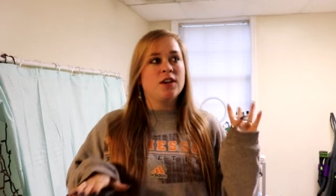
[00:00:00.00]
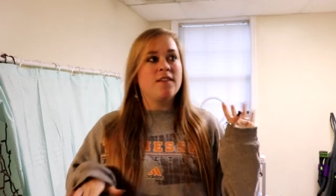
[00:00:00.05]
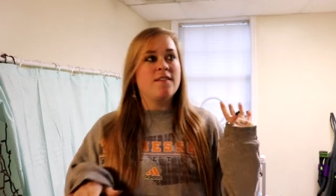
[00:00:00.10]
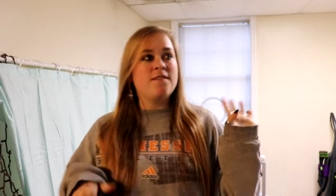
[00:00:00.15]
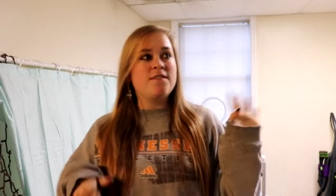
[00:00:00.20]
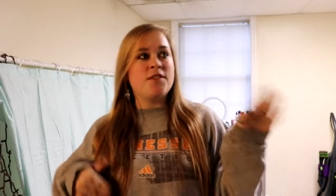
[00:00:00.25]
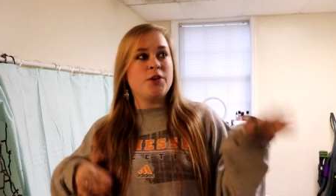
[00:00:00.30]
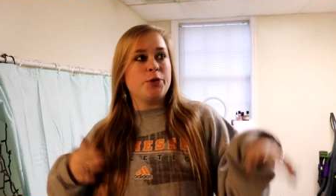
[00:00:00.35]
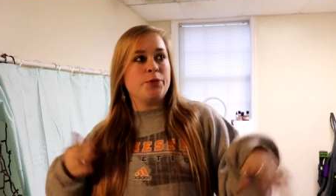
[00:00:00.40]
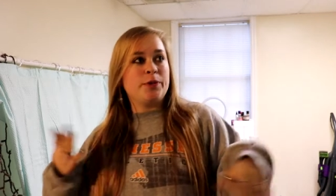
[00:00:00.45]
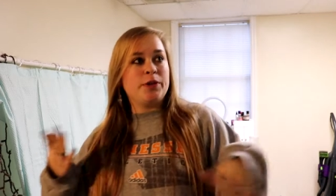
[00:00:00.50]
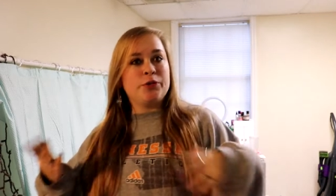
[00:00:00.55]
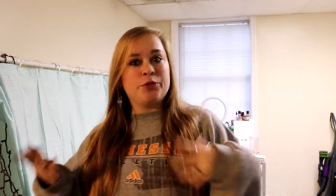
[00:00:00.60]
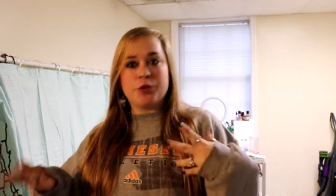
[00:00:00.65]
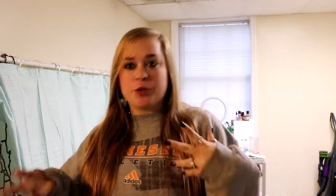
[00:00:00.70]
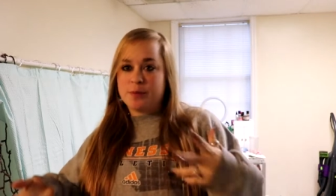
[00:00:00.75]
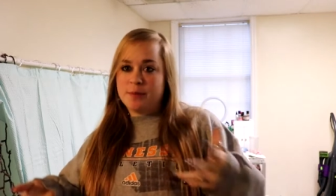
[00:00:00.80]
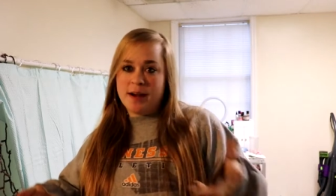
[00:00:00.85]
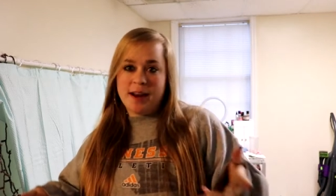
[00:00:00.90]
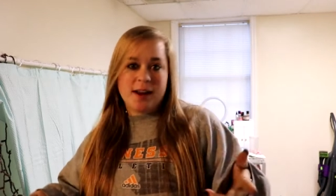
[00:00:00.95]
filming
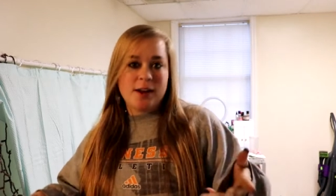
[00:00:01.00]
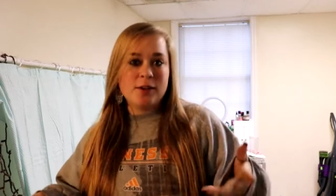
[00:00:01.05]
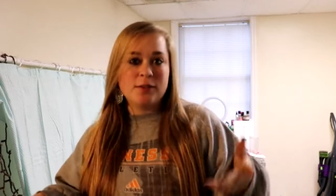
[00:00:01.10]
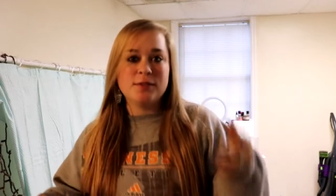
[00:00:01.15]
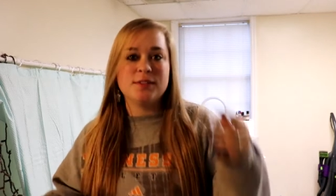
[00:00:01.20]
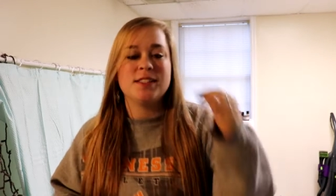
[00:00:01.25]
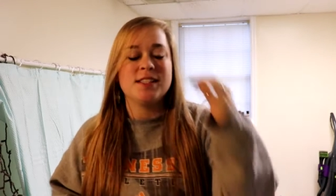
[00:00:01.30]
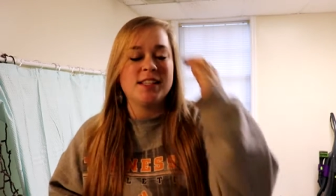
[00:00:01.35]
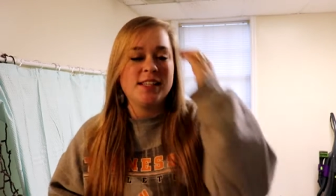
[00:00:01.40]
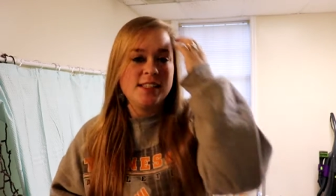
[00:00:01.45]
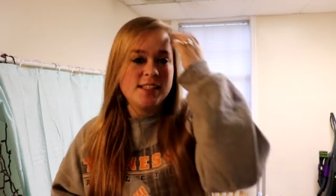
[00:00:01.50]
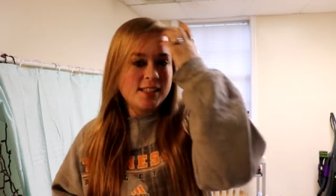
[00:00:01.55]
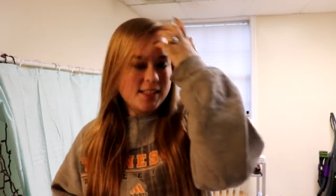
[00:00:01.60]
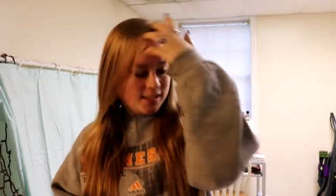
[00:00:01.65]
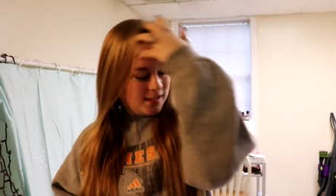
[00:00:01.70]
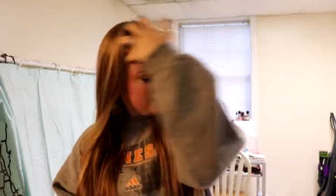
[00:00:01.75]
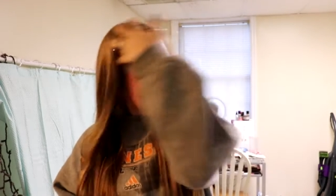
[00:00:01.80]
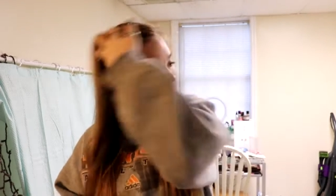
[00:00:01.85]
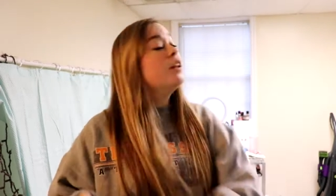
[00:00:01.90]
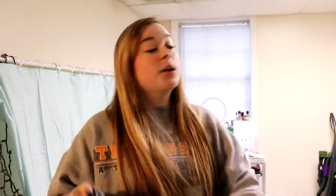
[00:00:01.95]
room now,
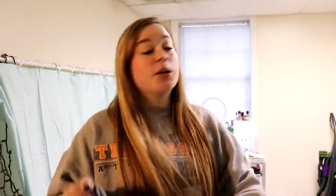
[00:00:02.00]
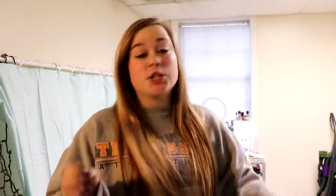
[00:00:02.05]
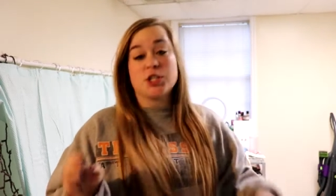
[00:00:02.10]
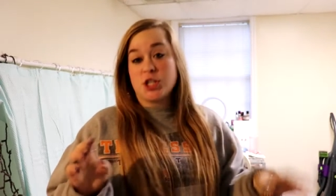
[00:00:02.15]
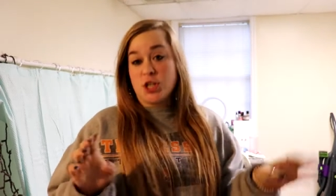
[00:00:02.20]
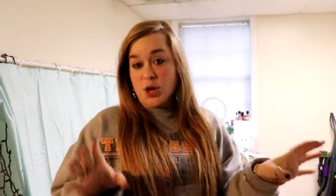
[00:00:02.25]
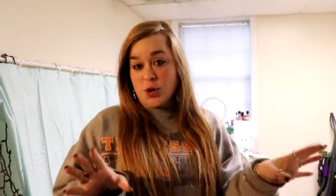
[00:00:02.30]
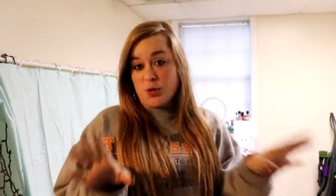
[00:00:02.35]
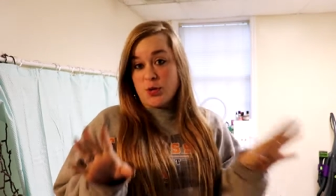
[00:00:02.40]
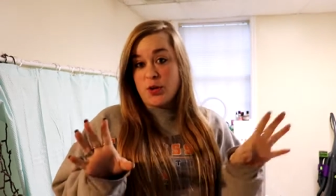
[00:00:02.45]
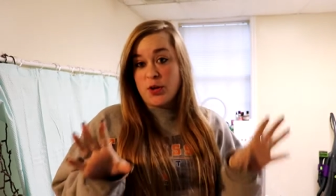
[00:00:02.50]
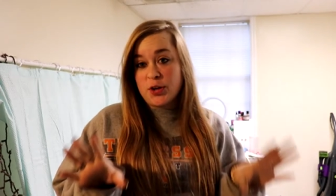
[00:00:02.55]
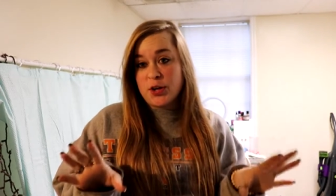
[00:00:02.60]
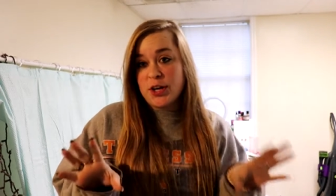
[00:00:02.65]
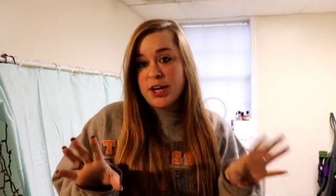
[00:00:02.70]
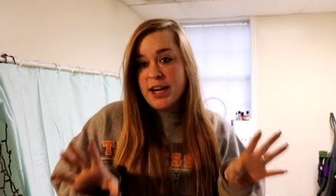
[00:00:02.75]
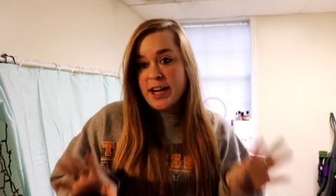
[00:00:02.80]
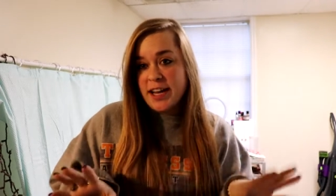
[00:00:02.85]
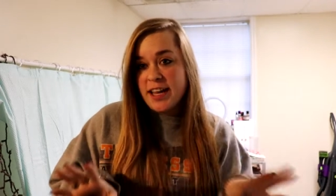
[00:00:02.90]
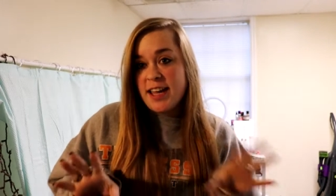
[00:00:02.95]
since there's no longer
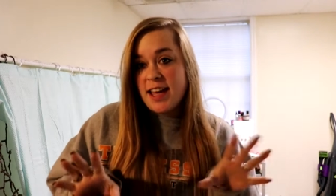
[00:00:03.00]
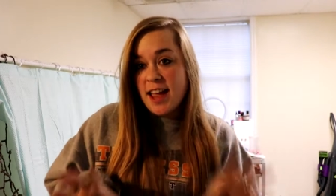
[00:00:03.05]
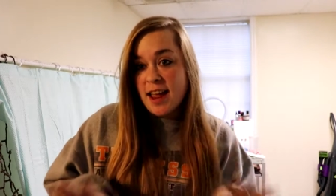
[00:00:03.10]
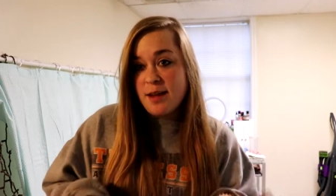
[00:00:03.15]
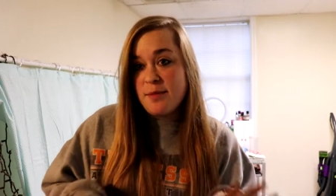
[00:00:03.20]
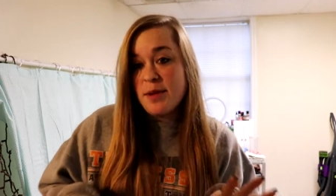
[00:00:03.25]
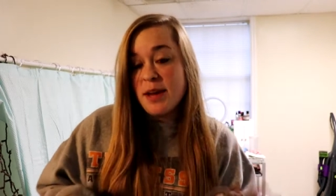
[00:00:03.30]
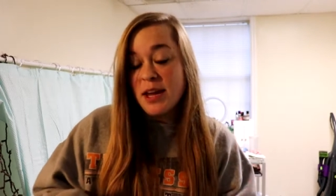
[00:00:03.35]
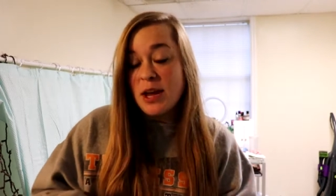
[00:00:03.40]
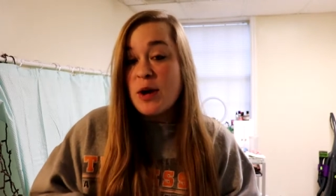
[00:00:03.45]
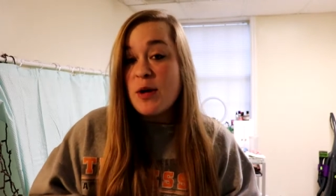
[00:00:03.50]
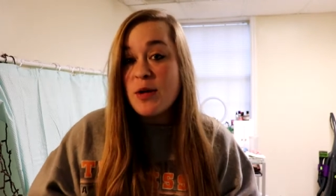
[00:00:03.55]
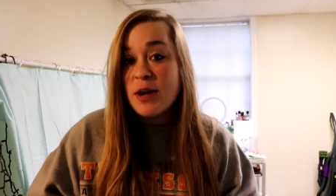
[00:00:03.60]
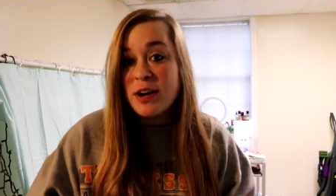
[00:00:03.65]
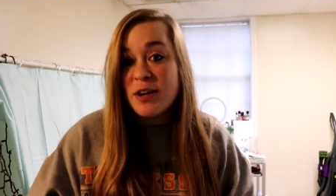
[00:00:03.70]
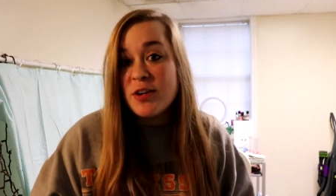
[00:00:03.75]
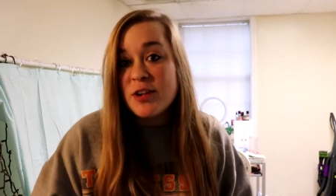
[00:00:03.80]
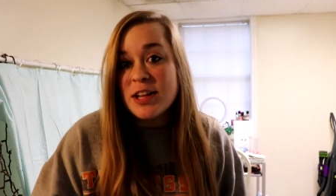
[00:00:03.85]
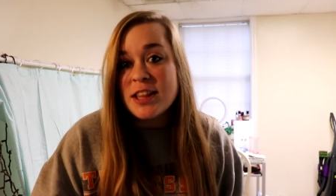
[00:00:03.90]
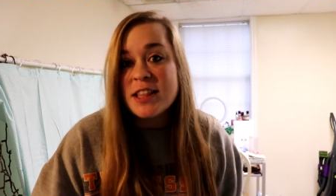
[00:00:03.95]
any gaming going
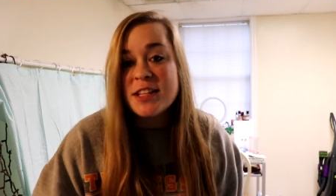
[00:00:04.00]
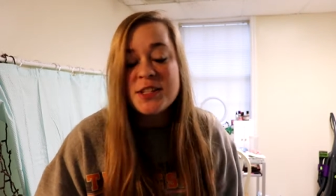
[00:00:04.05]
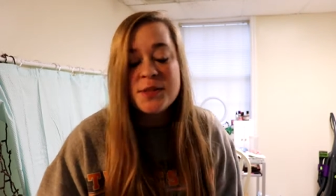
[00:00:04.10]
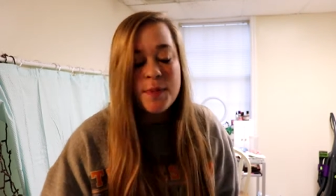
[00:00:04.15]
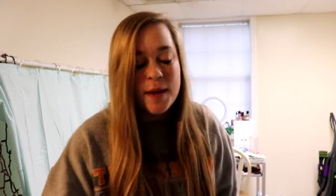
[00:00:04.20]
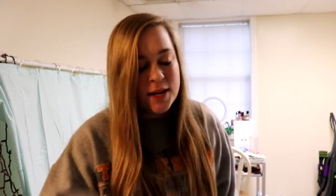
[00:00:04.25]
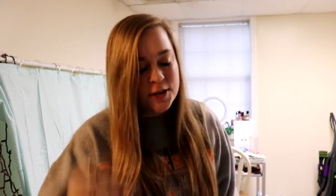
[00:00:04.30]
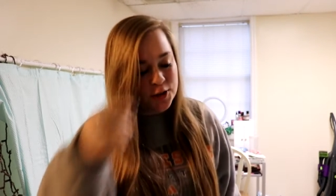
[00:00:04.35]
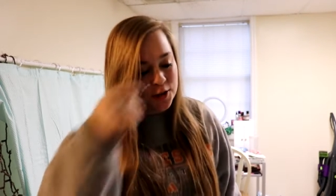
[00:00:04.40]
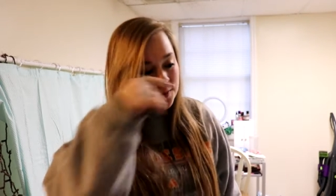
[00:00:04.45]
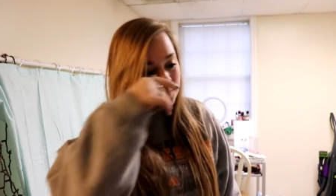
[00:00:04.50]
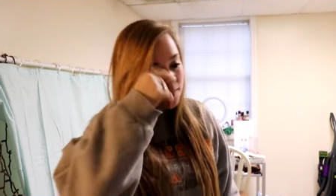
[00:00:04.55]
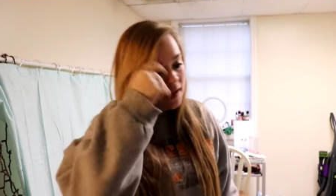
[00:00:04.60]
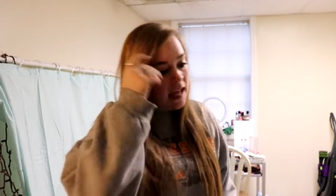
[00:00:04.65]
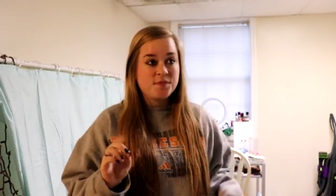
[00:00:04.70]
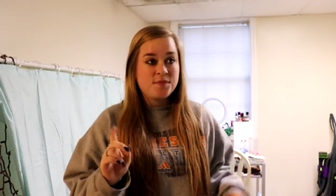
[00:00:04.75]
on in this bedroom.